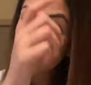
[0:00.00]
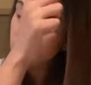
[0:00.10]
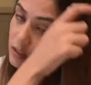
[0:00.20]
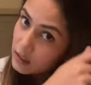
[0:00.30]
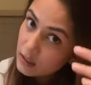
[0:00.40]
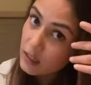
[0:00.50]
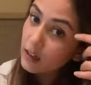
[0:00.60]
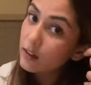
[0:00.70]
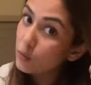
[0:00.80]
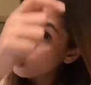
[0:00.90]
sit and
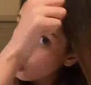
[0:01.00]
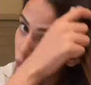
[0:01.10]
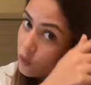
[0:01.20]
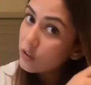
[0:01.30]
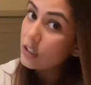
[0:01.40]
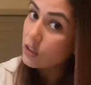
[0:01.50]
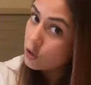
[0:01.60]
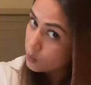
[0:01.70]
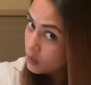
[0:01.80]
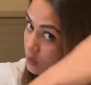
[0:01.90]
remove
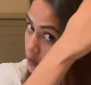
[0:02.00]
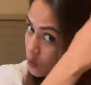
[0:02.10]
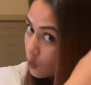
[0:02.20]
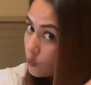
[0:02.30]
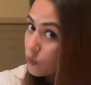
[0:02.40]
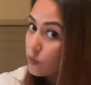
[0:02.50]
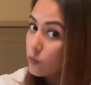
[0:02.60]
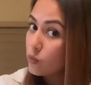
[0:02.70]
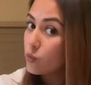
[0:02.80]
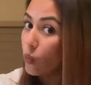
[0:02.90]
each piece of
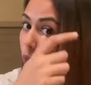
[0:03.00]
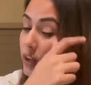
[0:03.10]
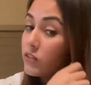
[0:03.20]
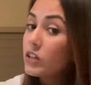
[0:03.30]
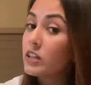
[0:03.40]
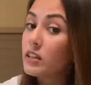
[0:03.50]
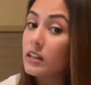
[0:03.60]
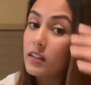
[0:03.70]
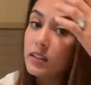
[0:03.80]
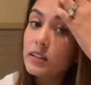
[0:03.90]
whatever
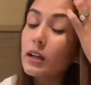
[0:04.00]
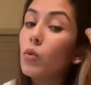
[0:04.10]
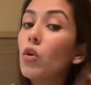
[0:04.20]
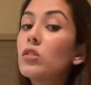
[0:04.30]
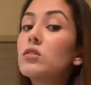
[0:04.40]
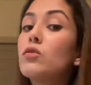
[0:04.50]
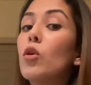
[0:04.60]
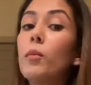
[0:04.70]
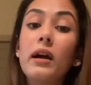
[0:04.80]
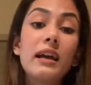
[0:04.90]
ingredient there was
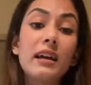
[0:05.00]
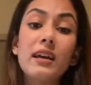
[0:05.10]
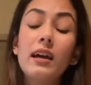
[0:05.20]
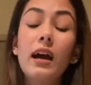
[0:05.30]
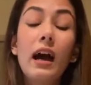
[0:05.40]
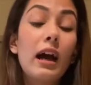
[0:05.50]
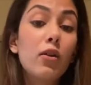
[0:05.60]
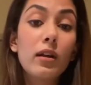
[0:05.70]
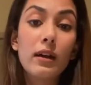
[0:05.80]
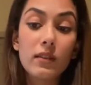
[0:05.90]
from my hair. I
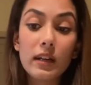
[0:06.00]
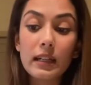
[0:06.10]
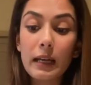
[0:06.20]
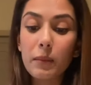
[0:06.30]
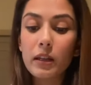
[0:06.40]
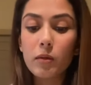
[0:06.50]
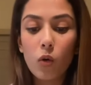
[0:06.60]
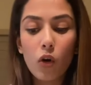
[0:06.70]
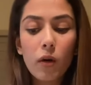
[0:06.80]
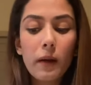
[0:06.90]
don't have that time
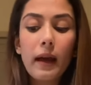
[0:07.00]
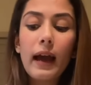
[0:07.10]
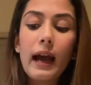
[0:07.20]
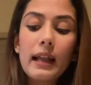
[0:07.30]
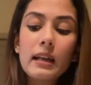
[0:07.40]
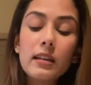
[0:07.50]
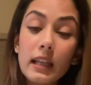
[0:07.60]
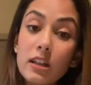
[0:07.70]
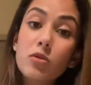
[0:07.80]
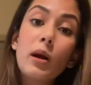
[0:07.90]
anymore. And
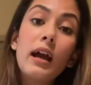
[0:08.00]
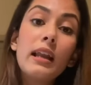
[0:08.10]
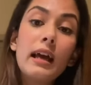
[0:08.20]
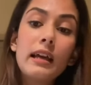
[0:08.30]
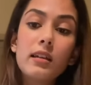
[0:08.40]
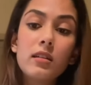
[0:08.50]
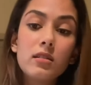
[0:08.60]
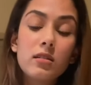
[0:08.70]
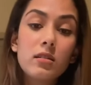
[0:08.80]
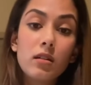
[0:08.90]
that's why I like
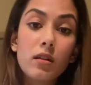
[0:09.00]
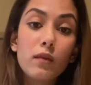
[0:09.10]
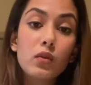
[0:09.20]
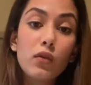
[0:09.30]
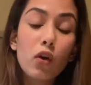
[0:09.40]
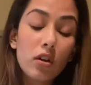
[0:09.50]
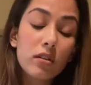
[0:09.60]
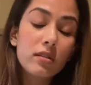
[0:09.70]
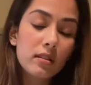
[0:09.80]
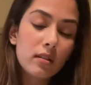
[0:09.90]
this, the
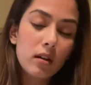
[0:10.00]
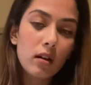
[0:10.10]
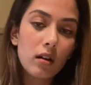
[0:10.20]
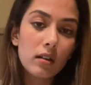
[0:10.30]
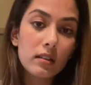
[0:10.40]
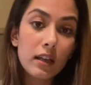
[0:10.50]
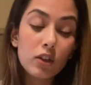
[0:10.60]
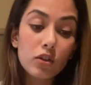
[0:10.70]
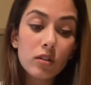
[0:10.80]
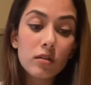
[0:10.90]
Forest
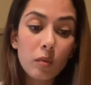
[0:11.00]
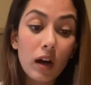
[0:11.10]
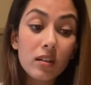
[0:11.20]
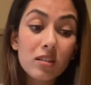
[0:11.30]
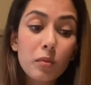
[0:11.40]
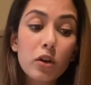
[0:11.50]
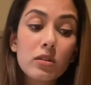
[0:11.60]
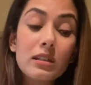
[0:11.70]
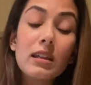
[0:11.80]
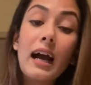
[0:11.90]
Essentials mask, because
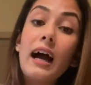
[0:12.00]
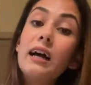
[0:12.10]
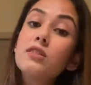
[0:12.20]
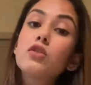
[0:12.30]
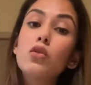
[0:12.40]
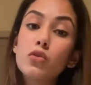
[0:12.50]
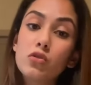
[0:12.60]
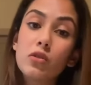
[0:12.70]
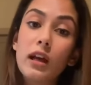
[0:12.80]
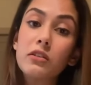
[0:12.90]
it's as close
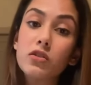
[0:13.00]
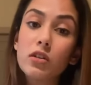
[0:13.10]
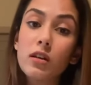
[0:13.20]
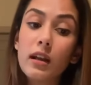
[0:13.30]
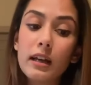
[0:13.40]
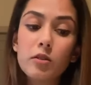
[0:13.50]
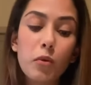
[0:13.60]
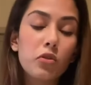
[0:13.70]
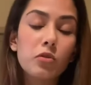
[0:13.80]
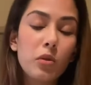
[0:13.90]
to natural as
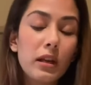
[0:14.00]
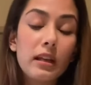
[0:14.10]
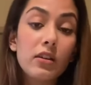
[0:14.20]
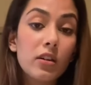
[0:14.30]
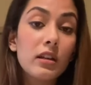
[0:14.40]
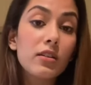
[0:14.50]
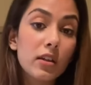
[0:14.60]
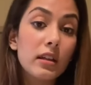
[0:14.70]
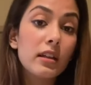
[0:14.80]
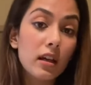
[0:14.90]
possible, and it
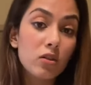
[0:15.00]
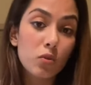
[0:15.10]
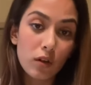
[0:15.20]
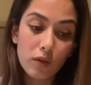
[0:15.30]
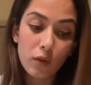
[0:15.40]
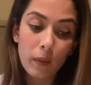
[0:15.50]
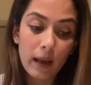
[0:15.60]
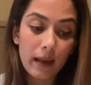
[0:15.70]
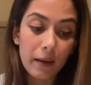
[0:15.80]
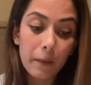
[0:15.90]
really does work for my hair.